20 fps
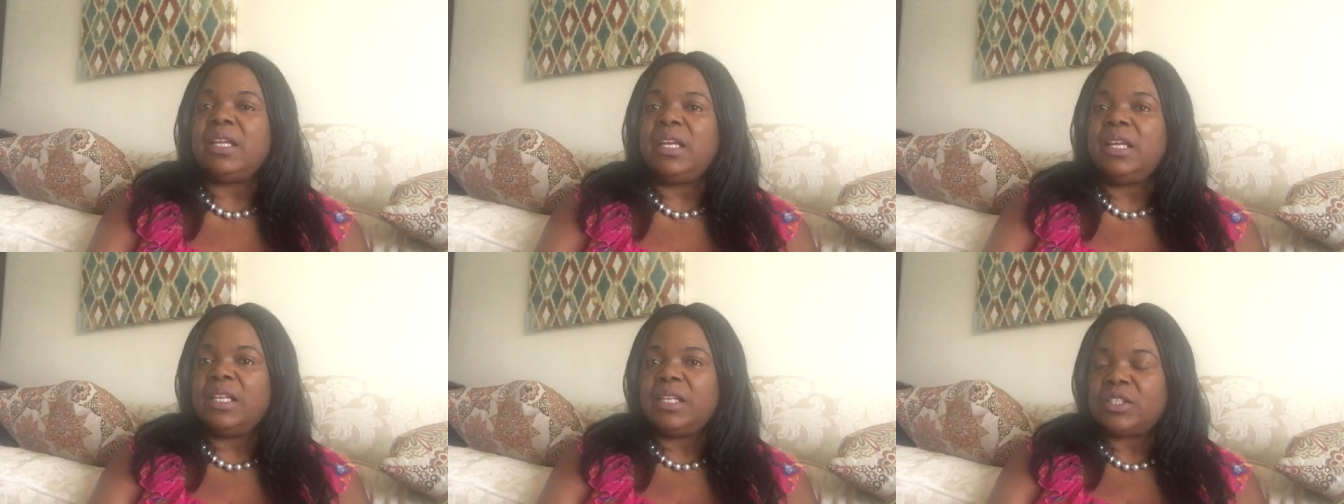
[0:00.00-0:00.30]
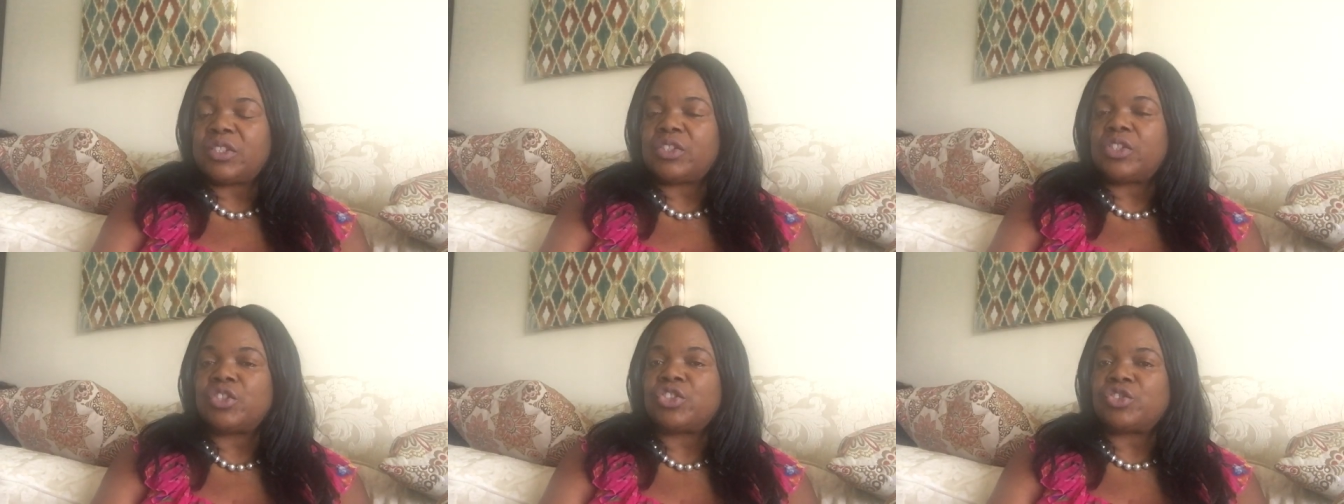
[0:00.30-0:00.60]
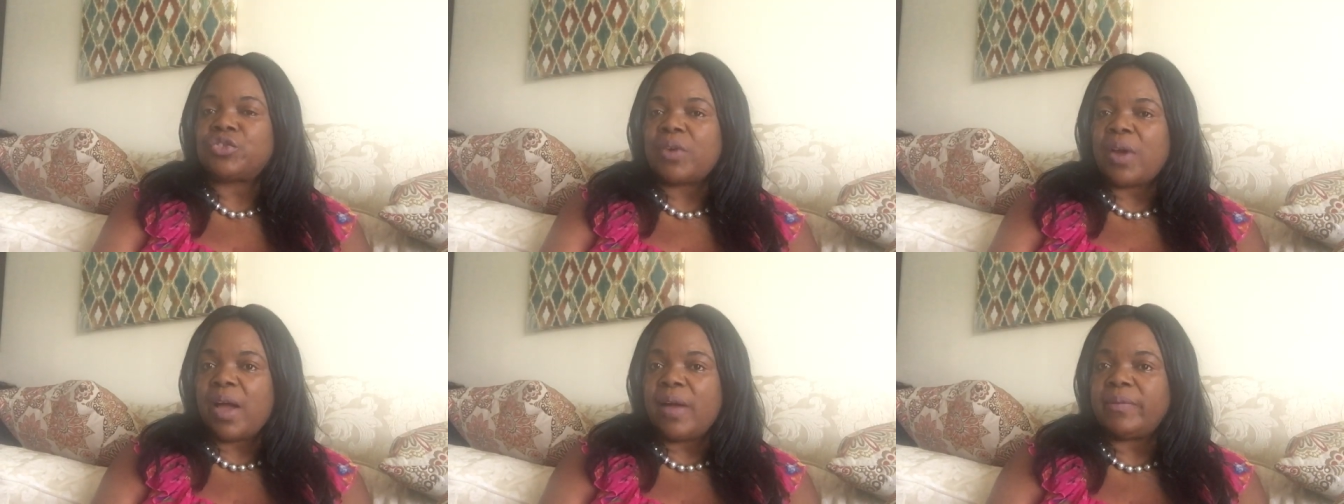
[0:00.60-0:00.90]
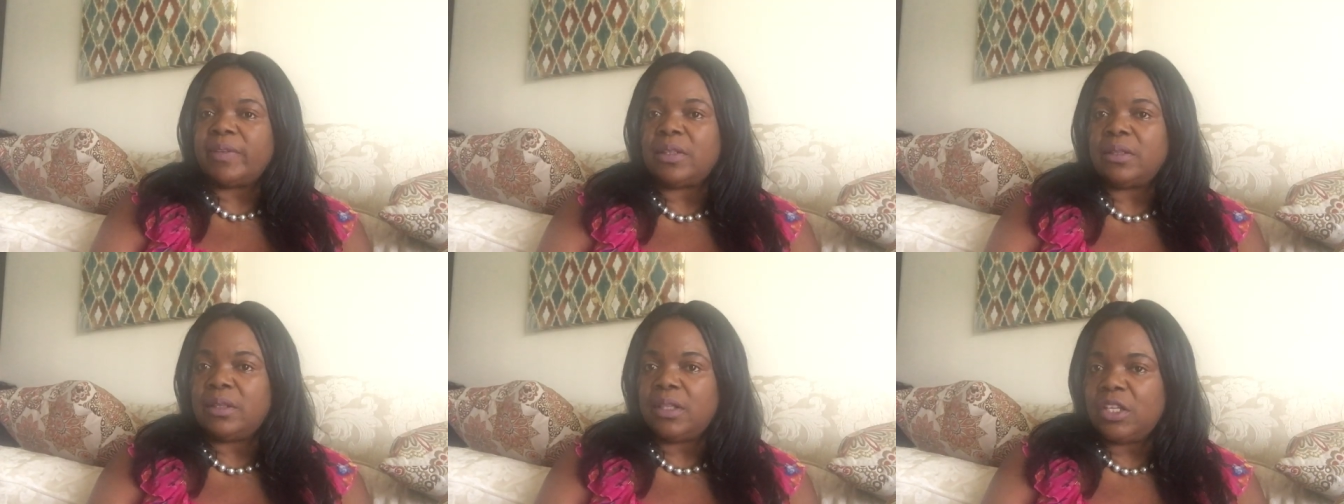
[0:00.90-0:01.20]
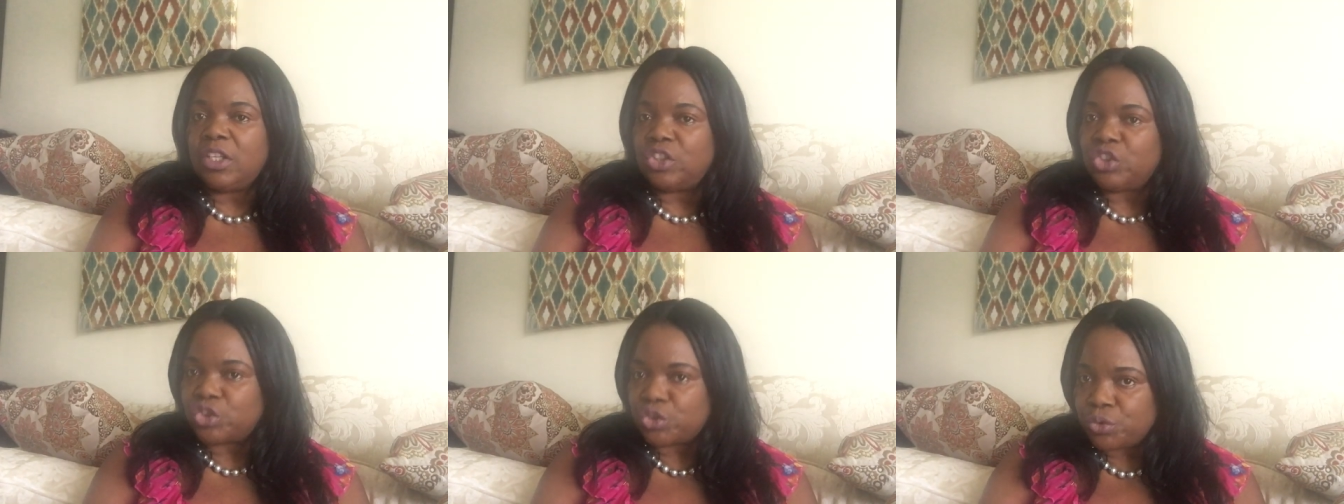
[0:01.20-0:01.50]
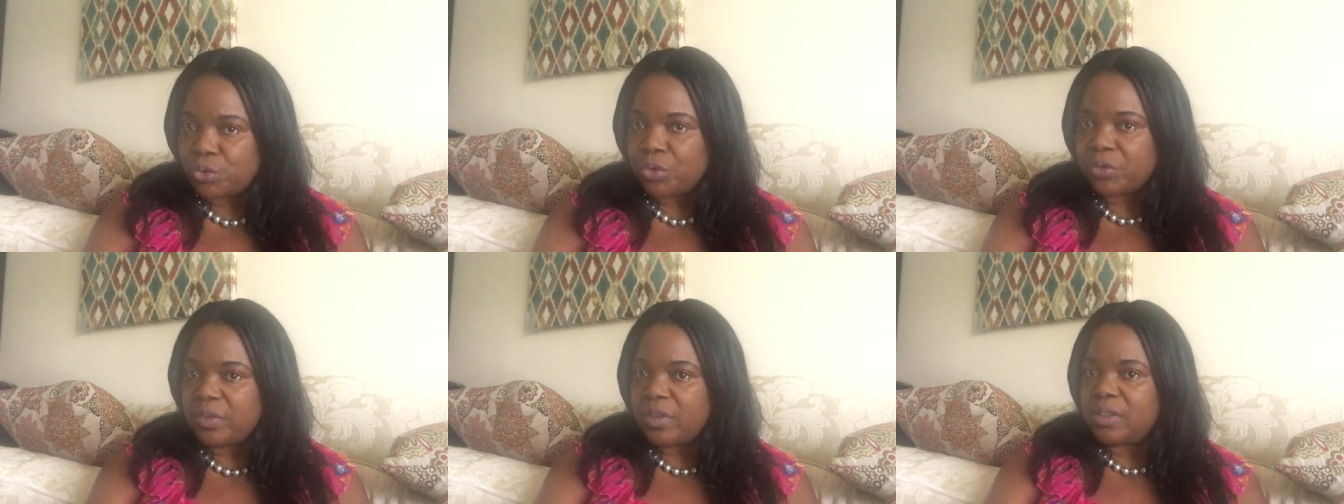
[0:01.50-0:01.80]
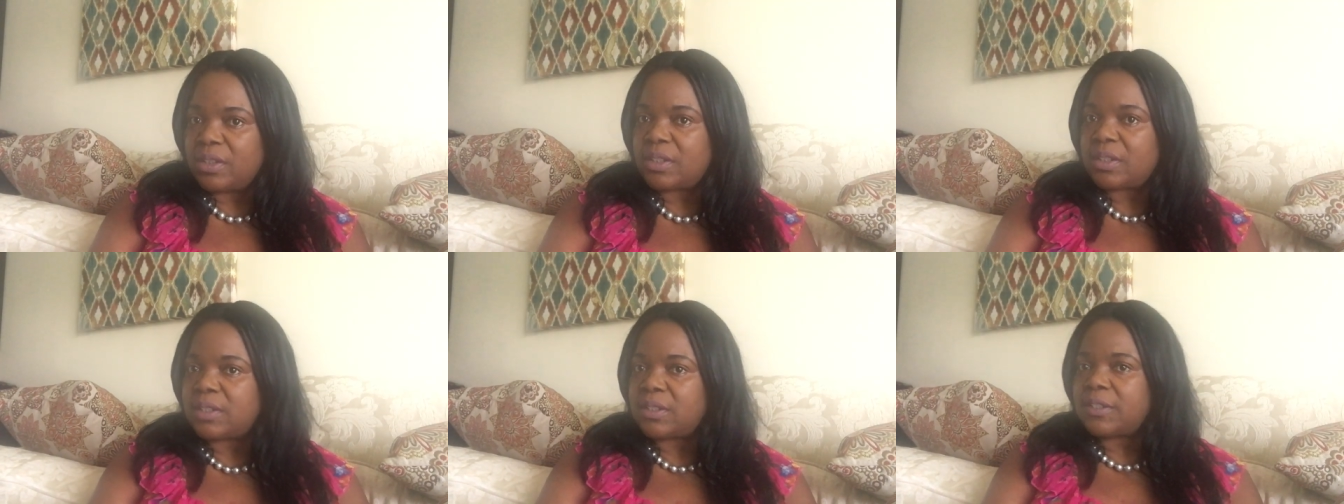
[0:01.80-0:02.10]
is the travel
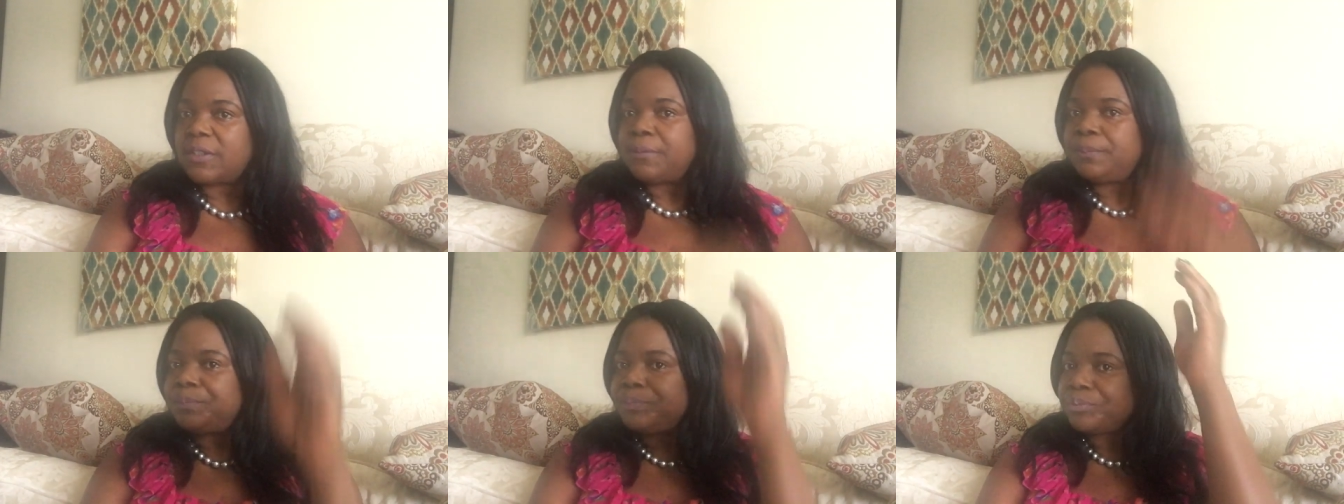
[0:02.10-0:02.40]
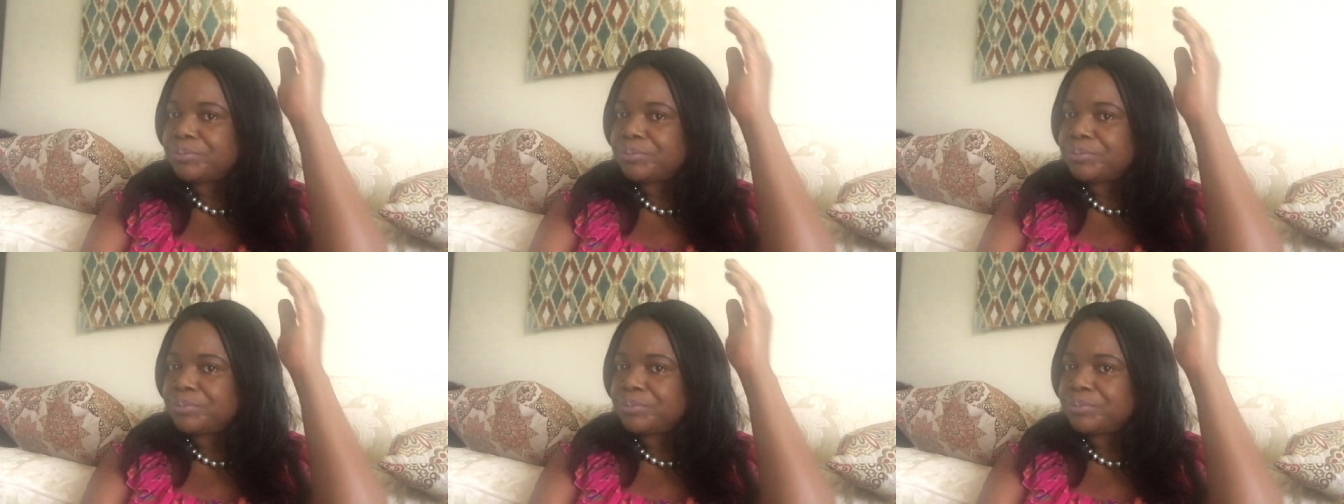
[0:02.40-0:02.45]
insurance.